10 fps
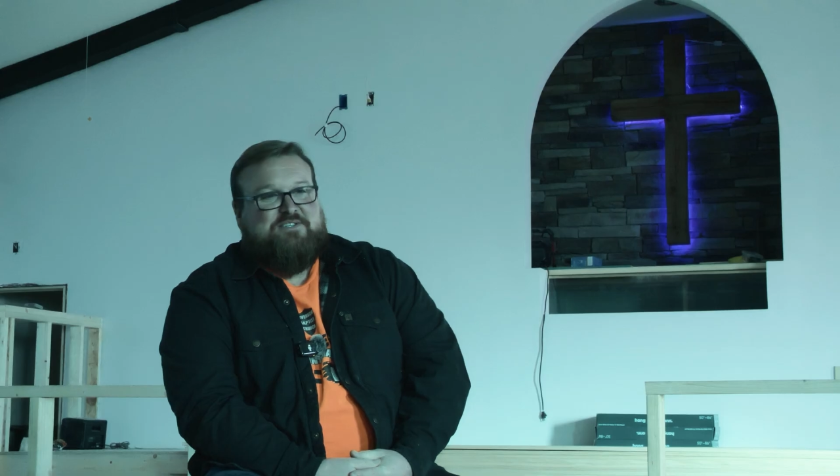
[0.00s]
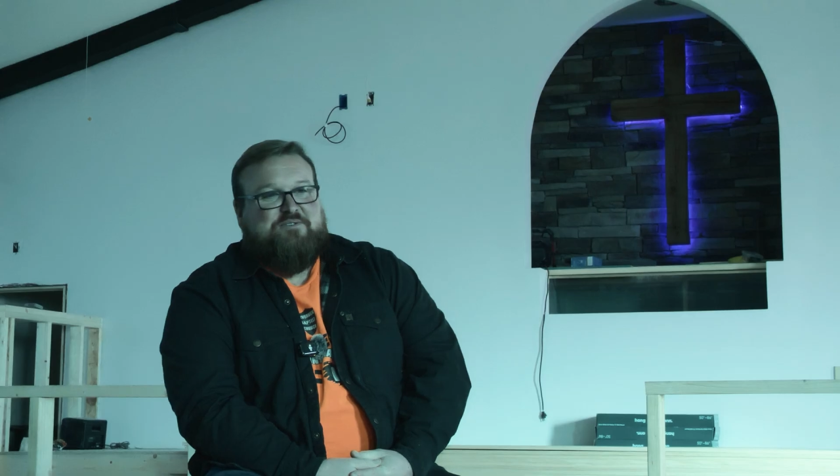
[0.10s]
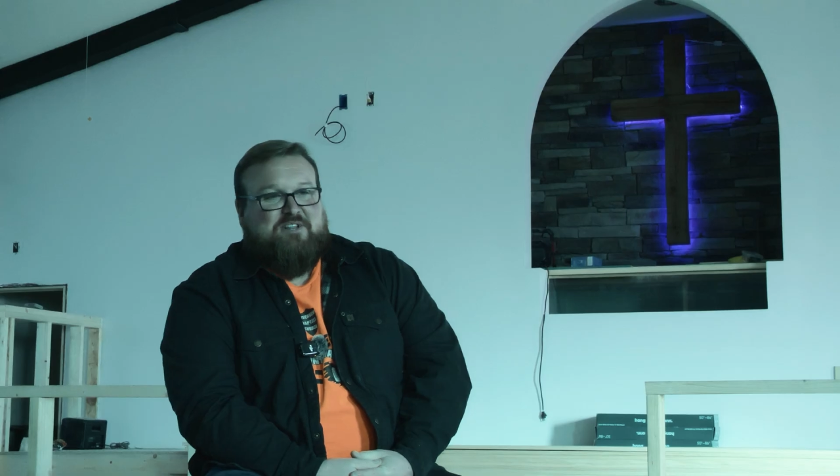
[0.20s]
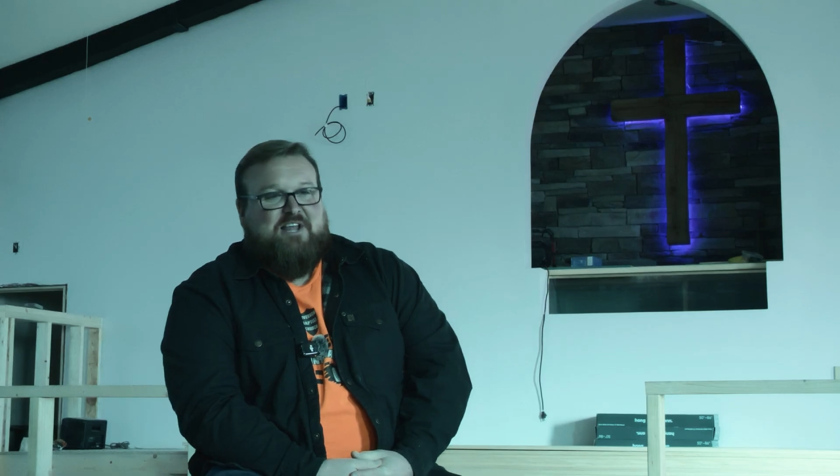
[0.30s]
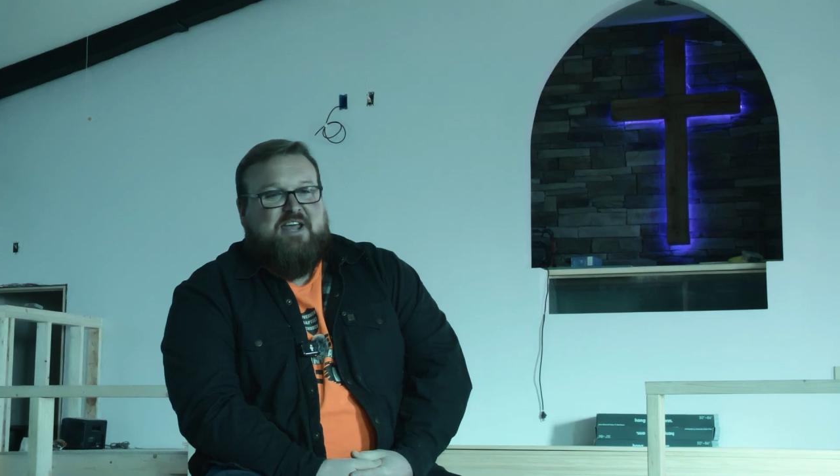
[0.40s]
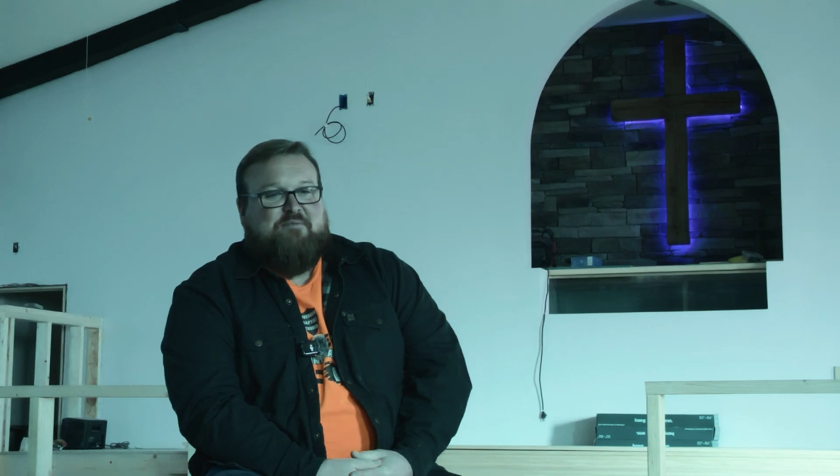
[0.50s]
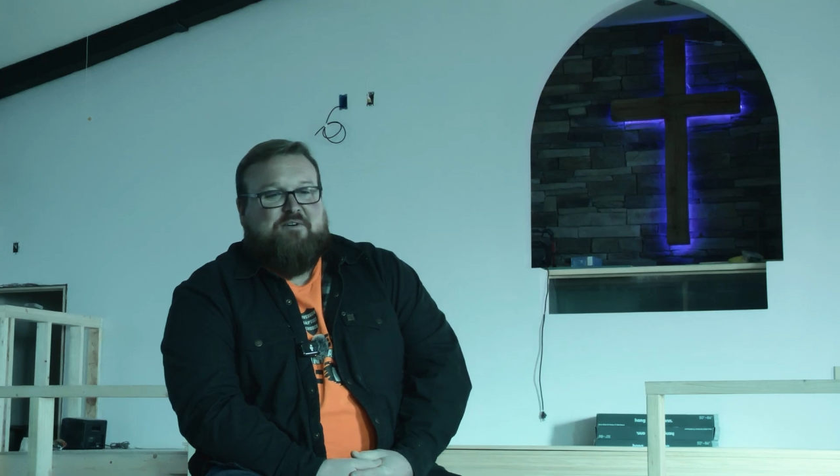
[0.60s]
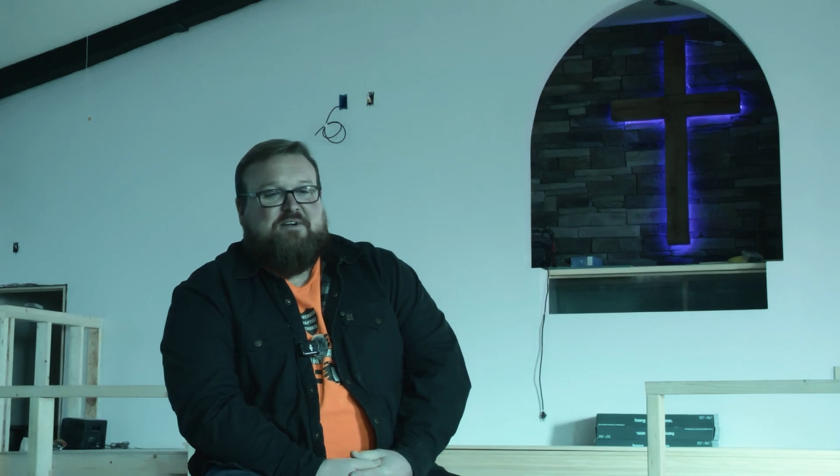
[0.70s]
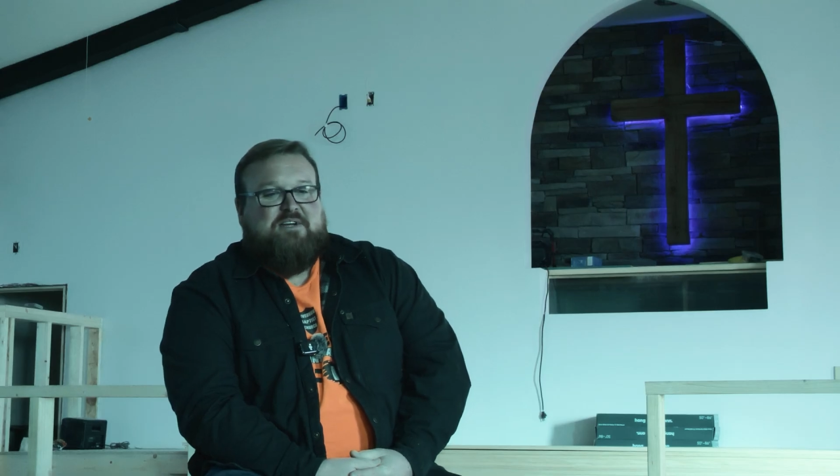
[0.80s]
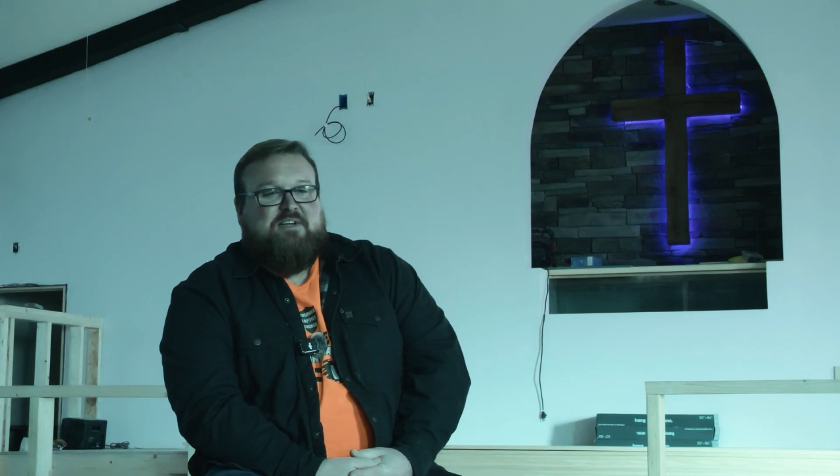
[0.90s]
to the
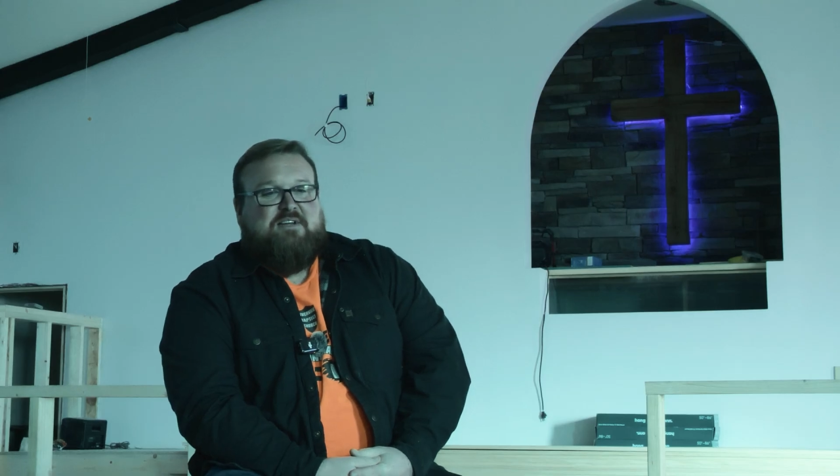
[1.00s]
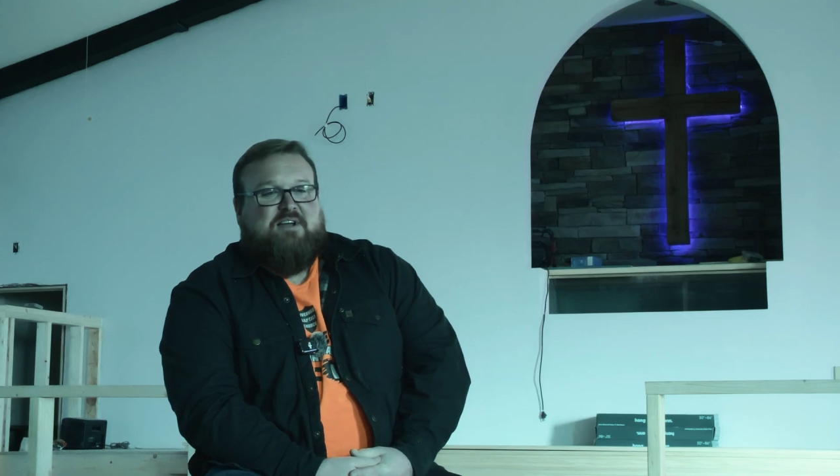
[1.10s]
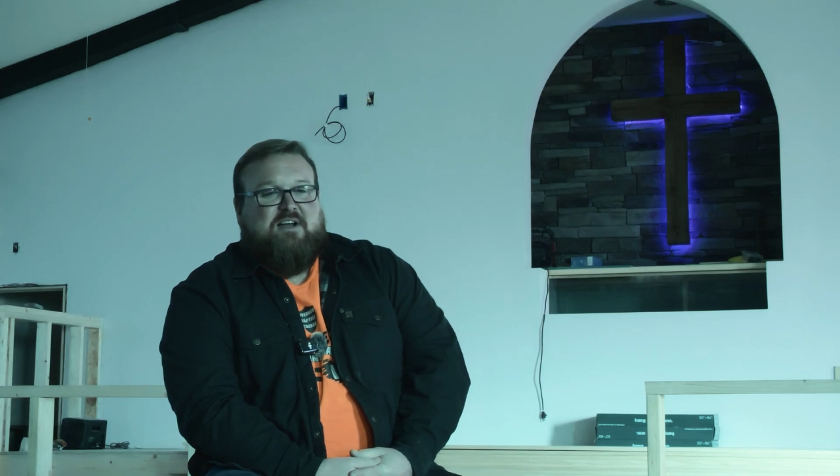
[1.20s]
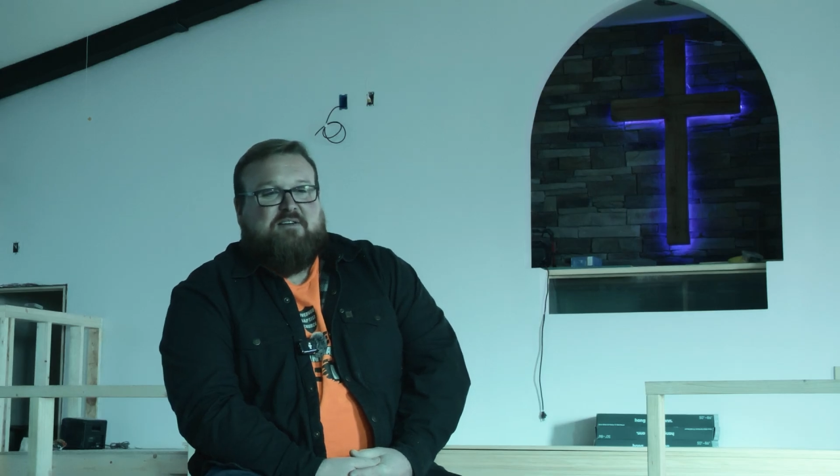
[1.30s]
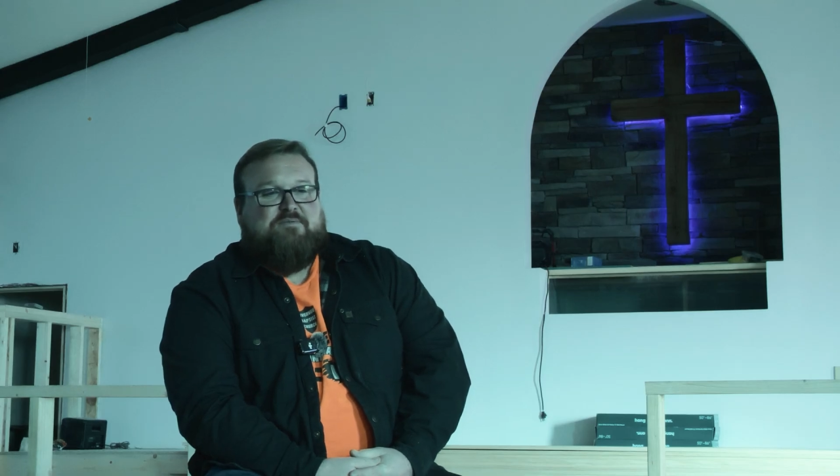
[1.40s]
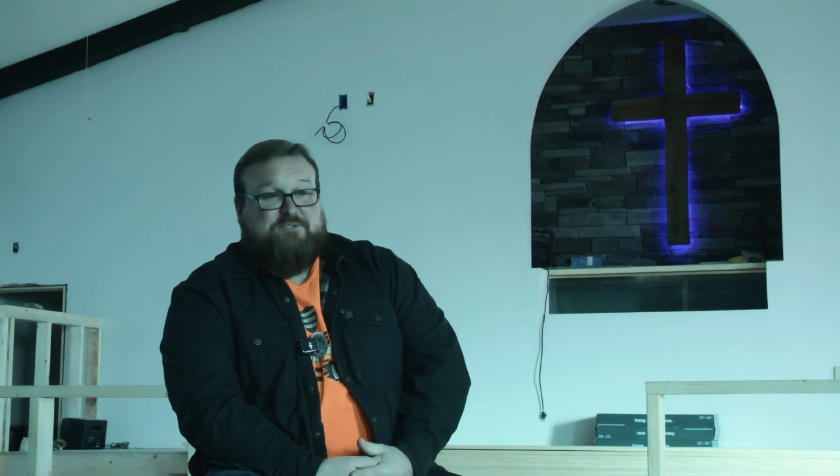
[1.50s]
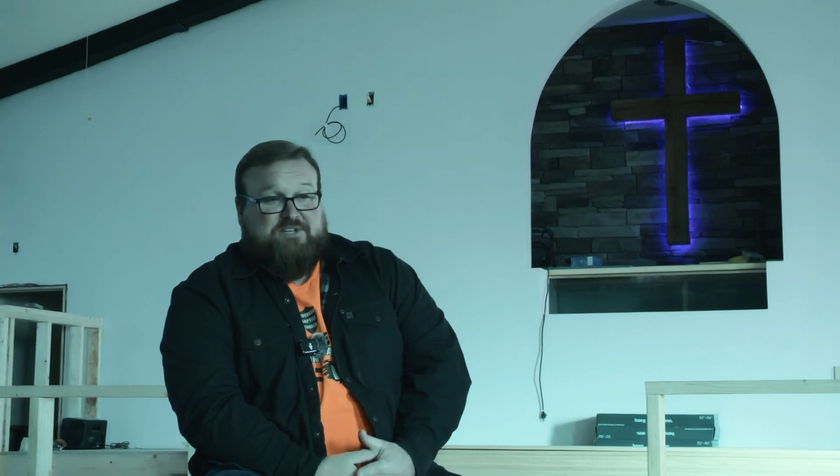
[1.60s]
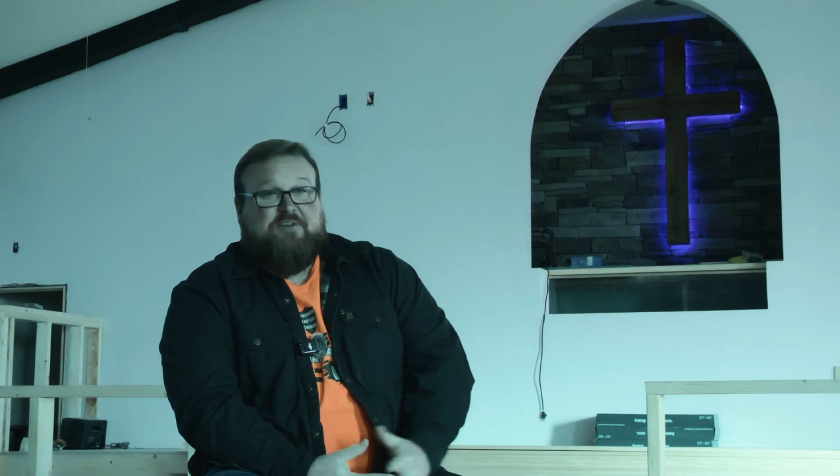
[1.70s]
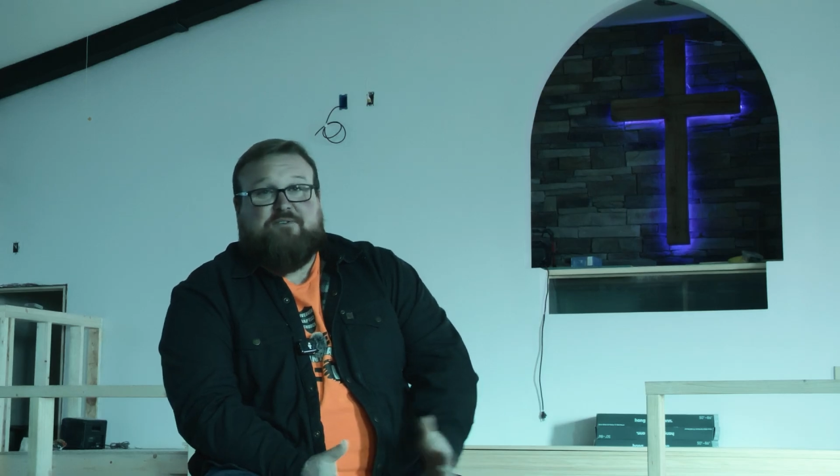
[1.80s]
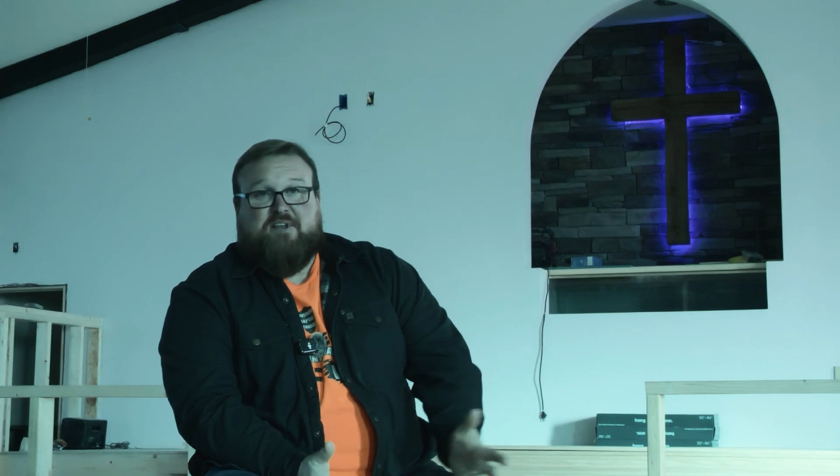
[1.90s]
labor. For
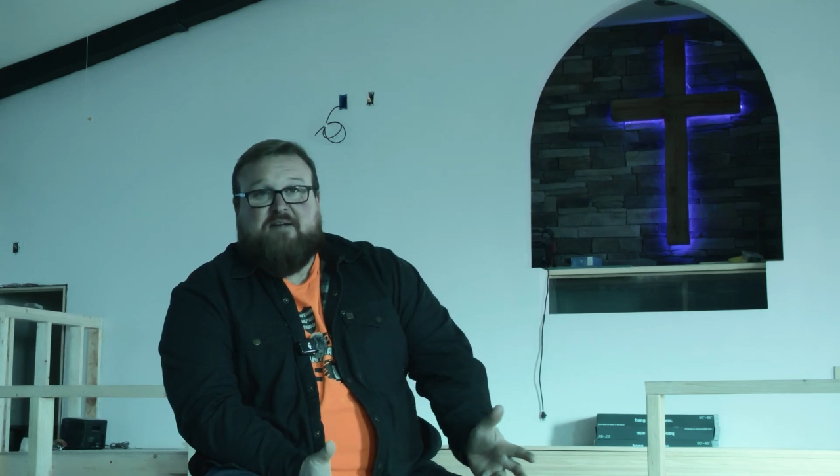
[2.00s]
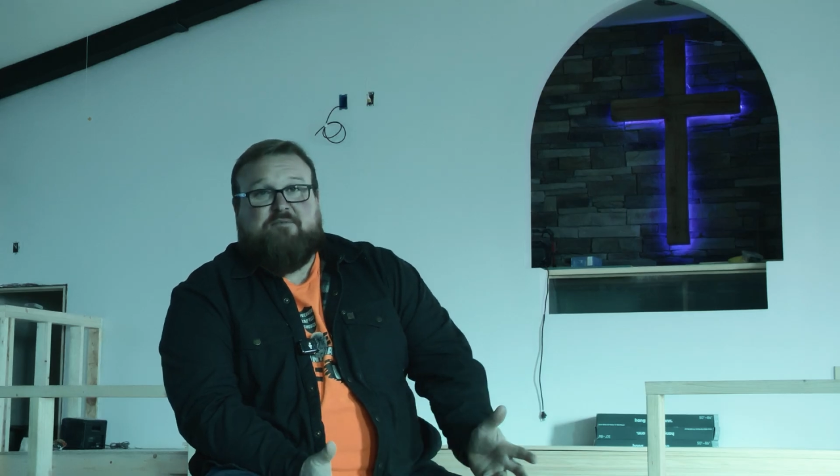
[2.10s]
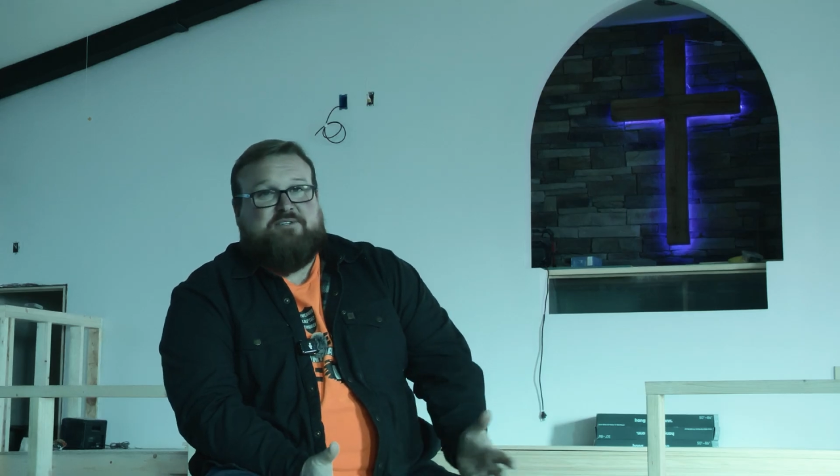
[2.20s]
skilled labor,